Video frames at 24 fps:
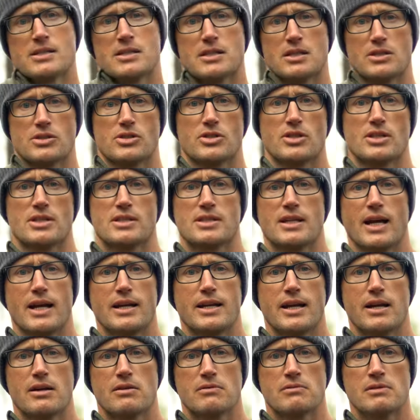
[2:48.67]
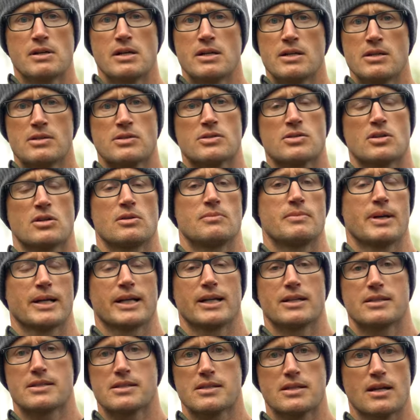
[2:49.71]
cinch this guy down so my
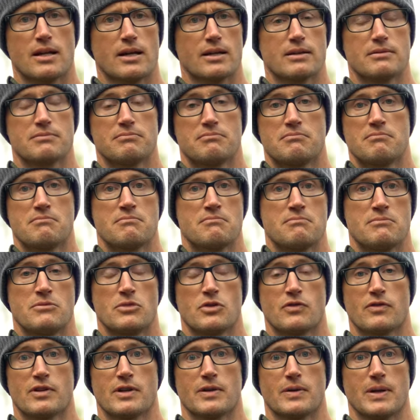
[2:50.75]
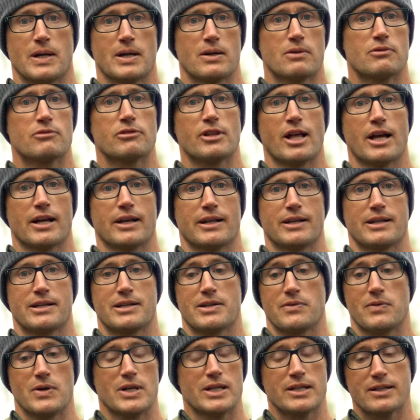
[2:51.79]
gun's not moving around flagging
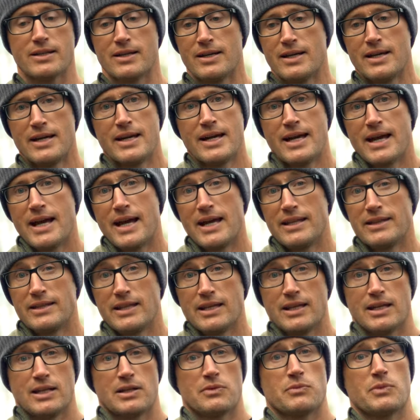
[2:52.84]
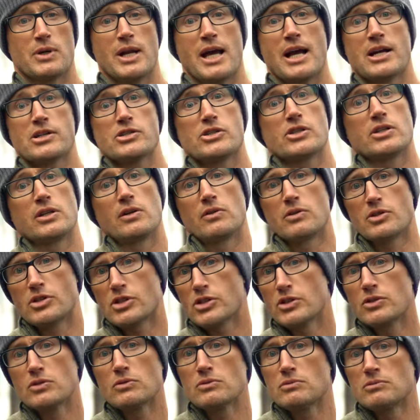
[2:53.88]
anyone. And then when I actually go to
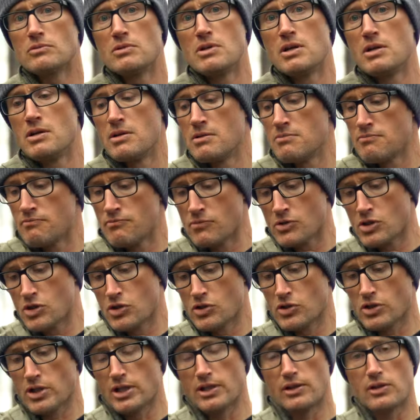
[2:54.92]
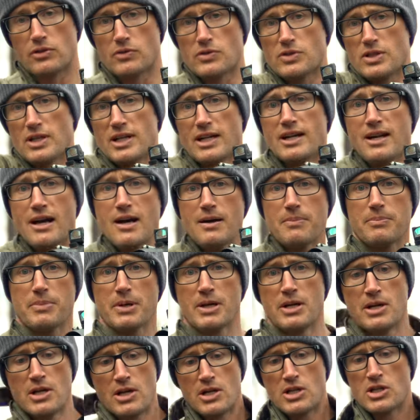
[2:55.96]
shoot, usually loosen it up,
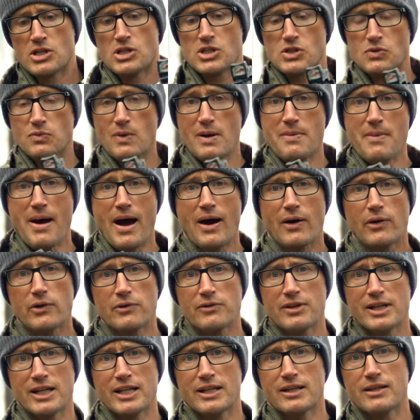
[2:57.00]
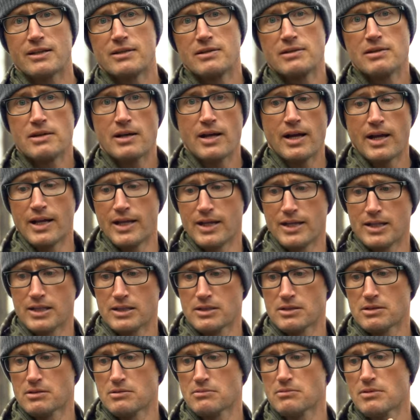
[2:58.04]
swim out of it,
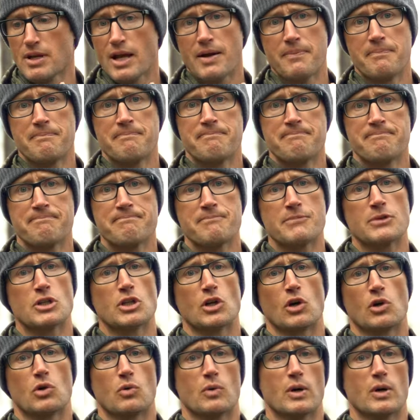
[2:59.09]
and yeah, go